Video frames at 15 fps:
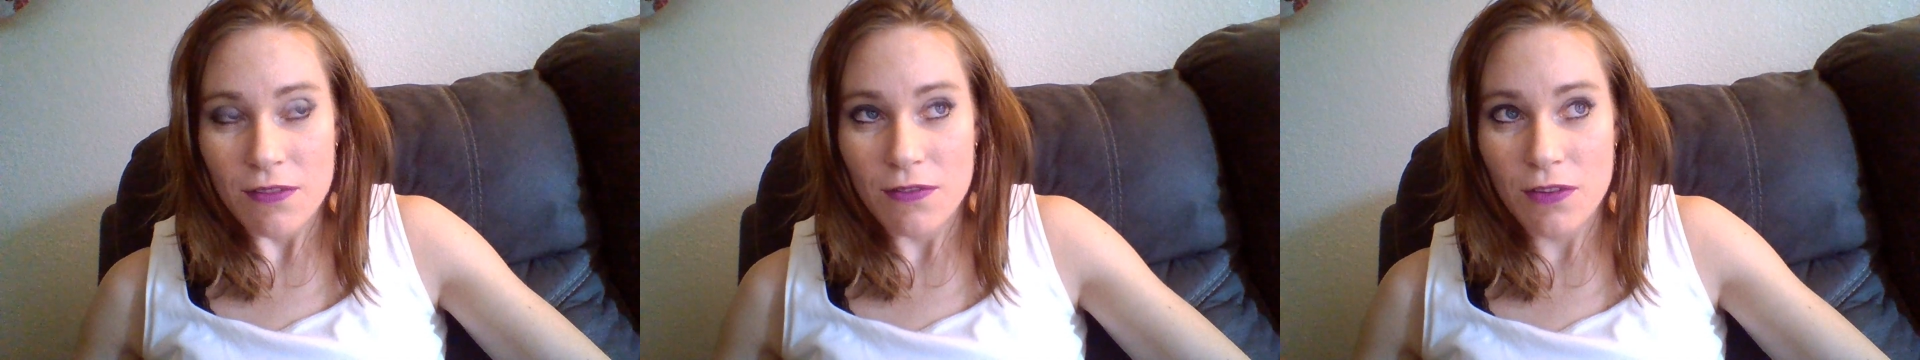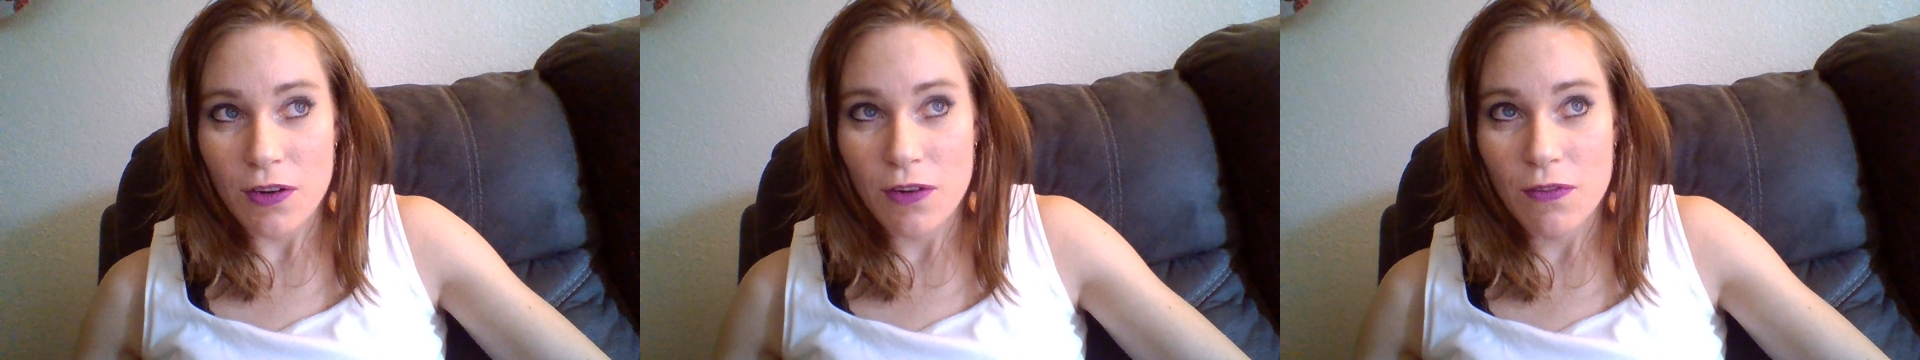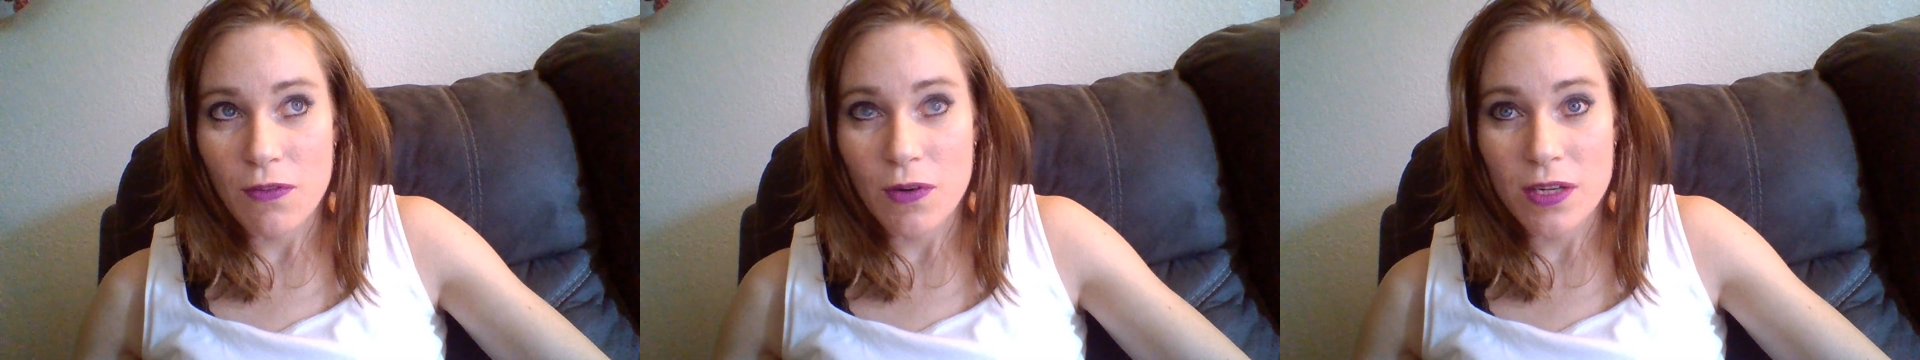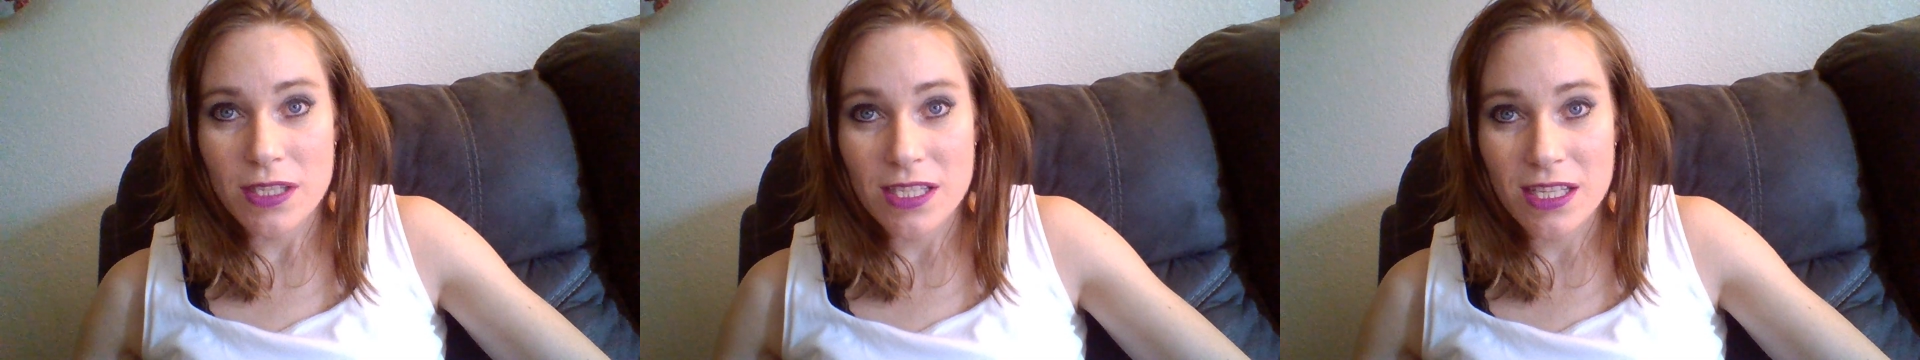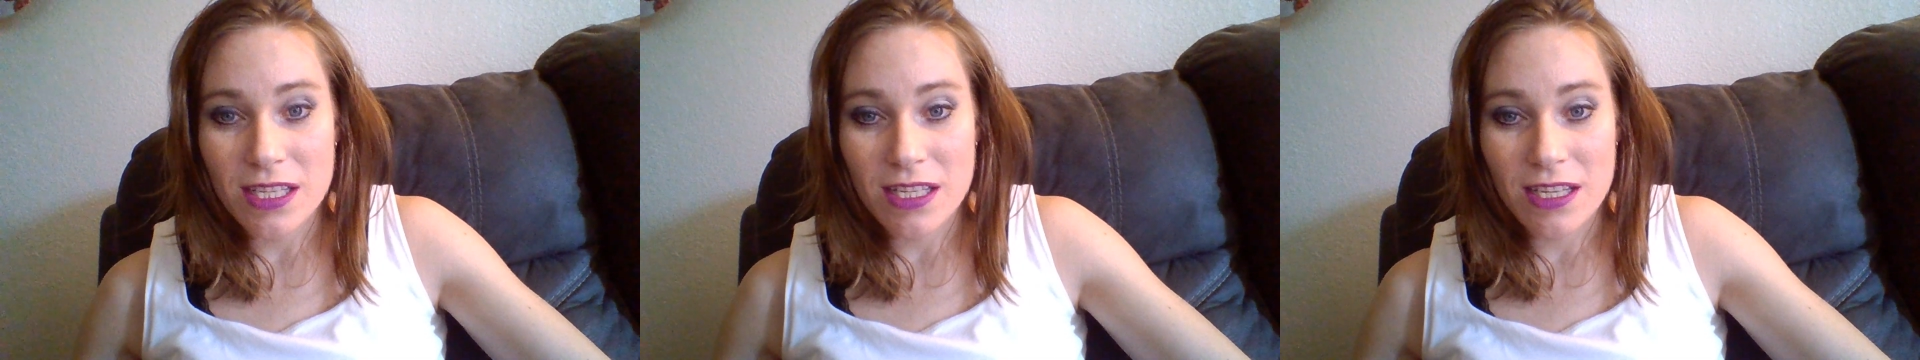for
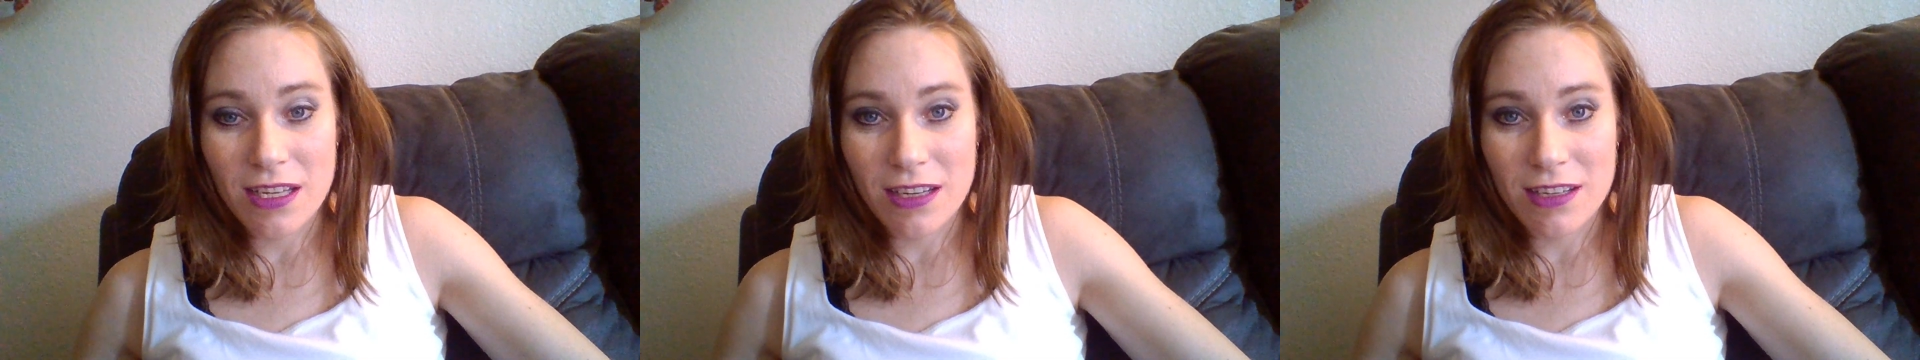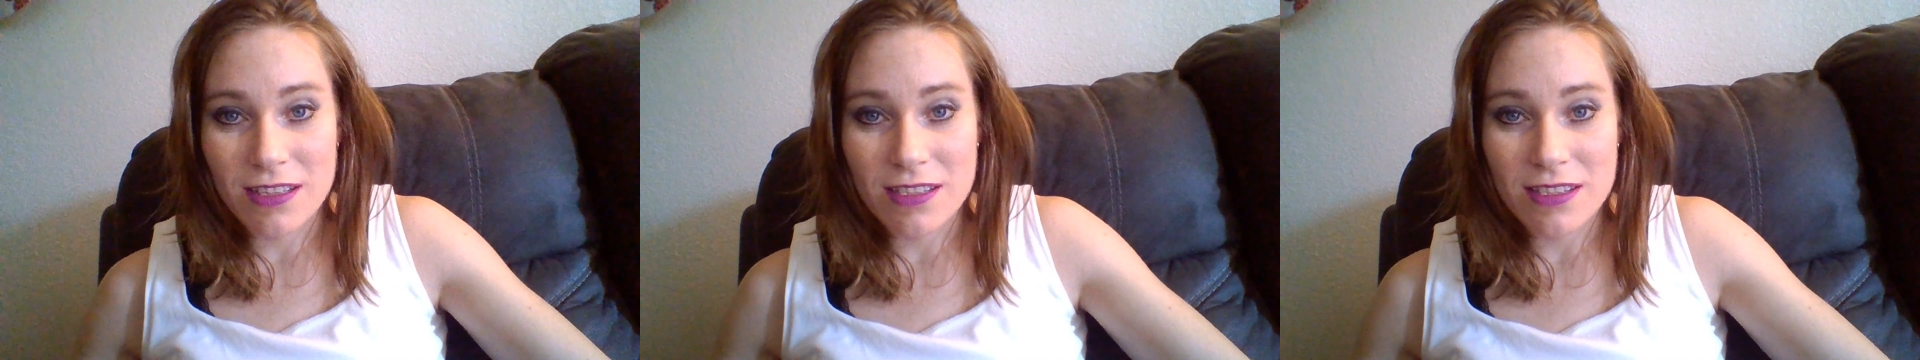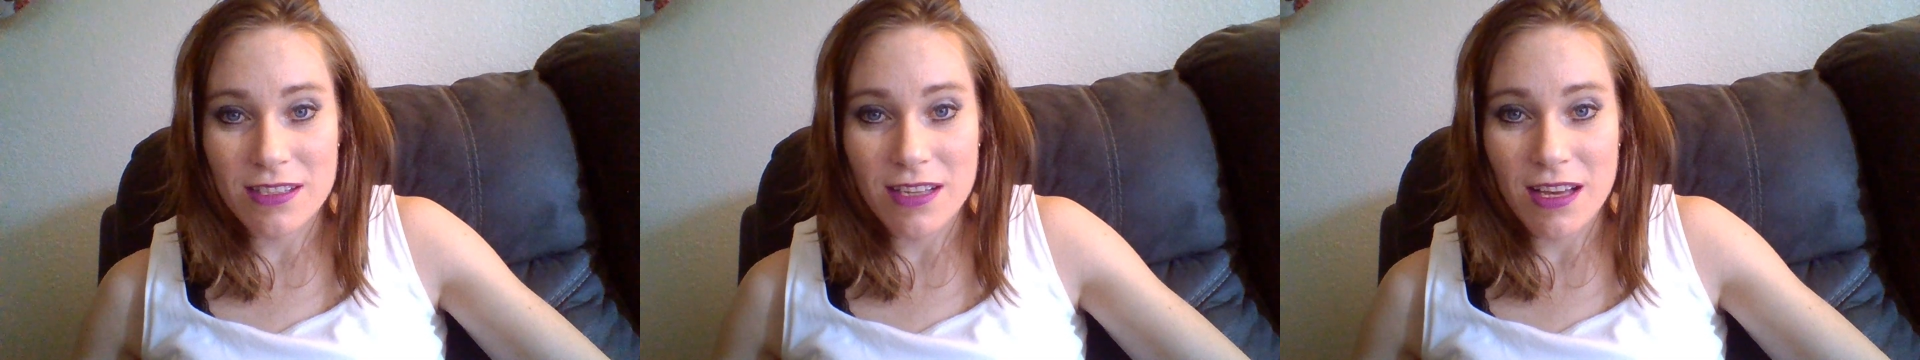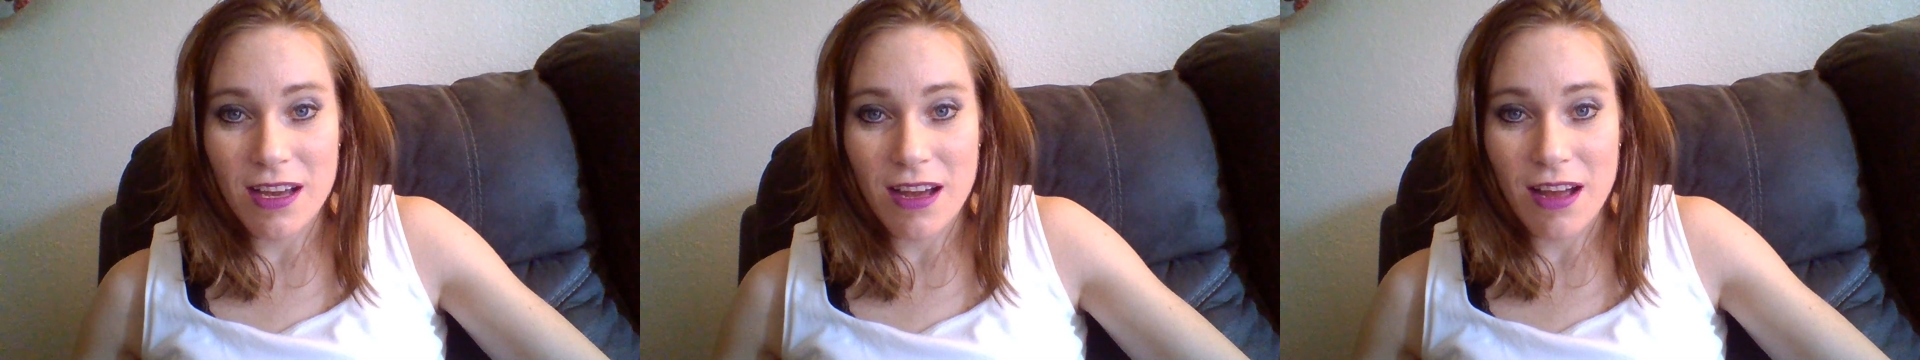14 years.